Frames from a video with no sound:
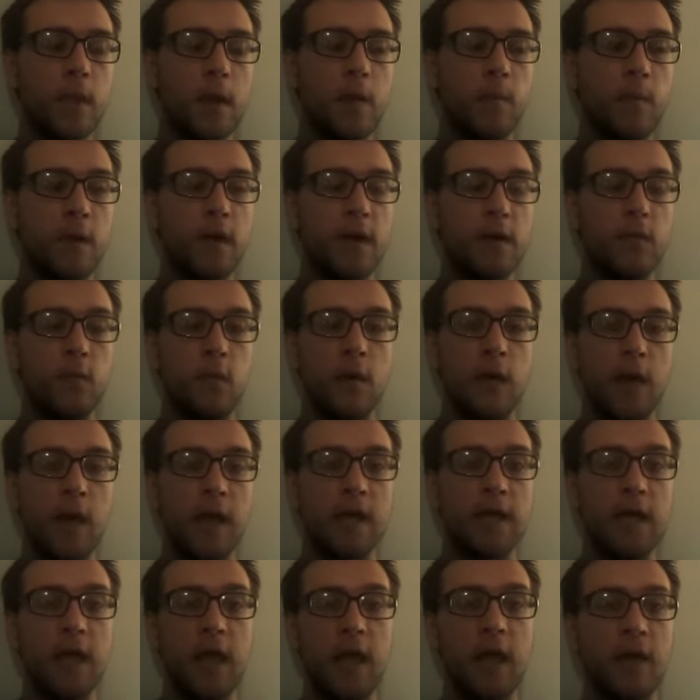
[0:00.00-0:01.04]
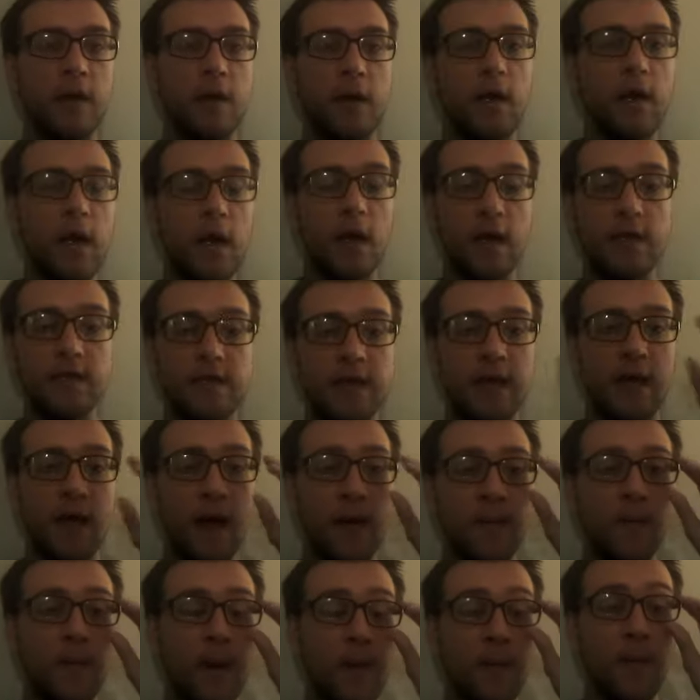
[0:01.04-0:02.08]
But anyway, I can say
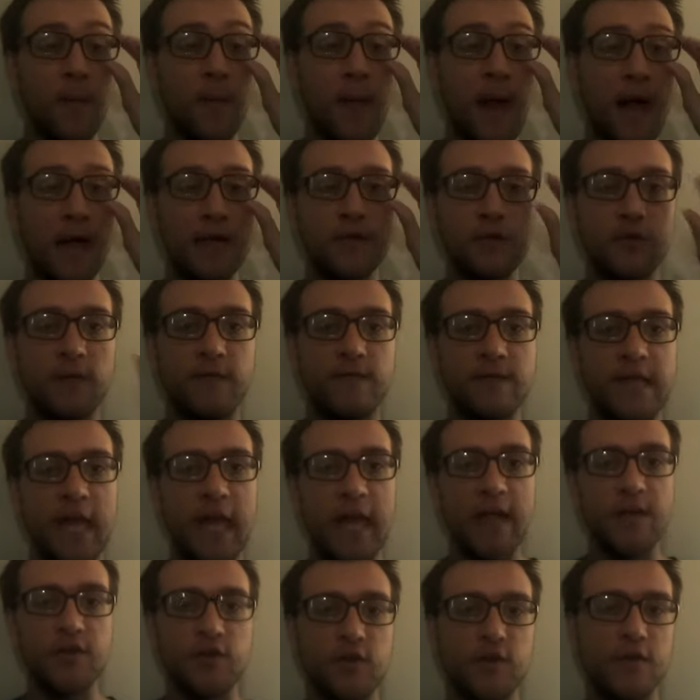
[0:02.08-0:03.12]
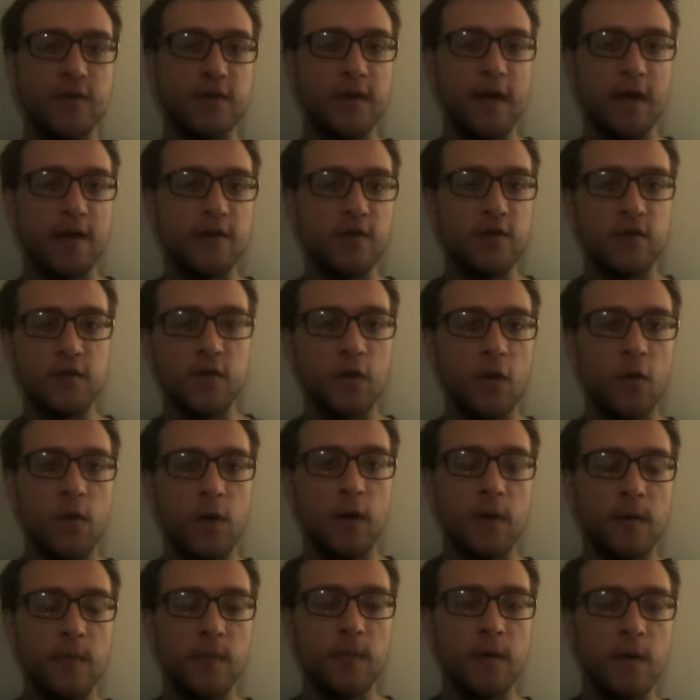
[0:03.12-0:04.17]
I'm a master of tangents. I can just go
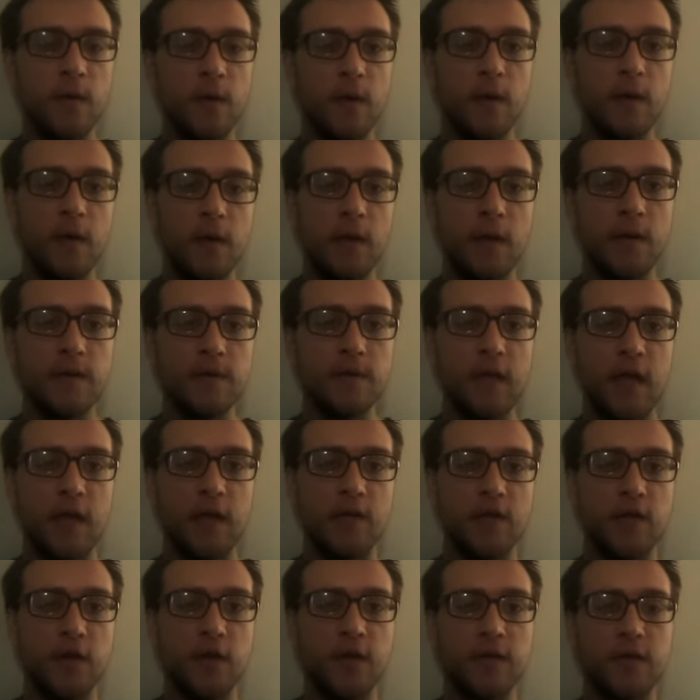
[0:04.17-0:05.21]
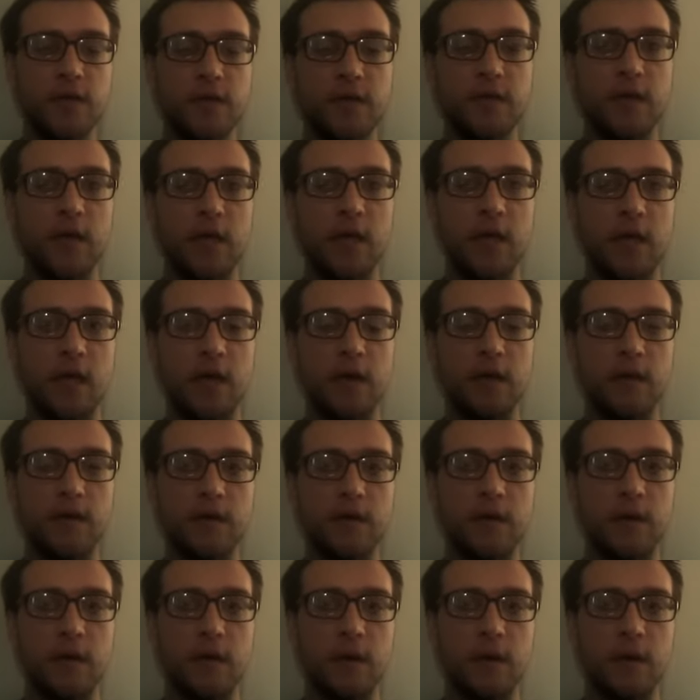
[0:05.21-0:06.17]
on tangents, and